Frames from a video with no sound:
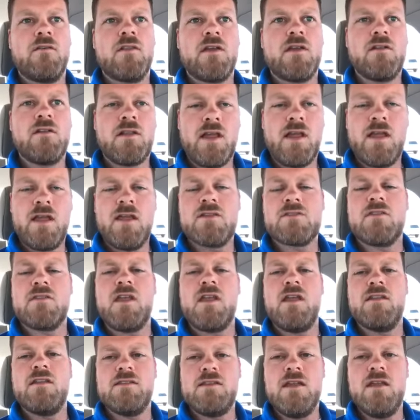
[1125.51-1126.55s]
glaze or the
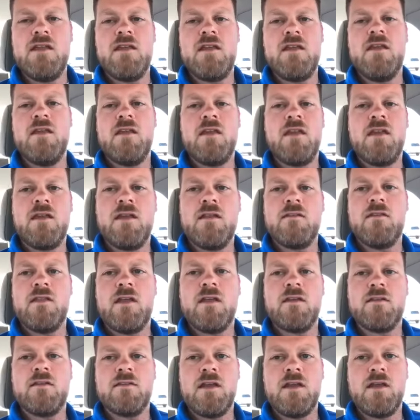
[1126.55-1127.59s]
antiquing in it
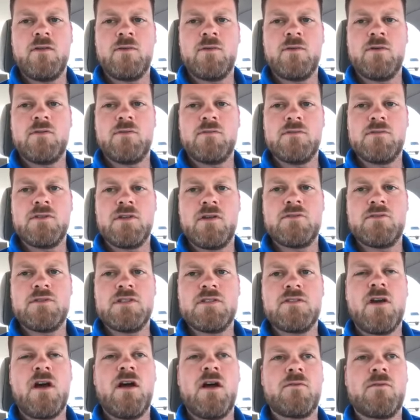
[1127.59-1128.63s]
that will, you know,
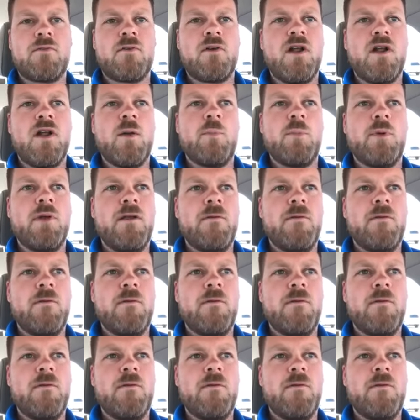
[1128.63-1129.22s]
just offer up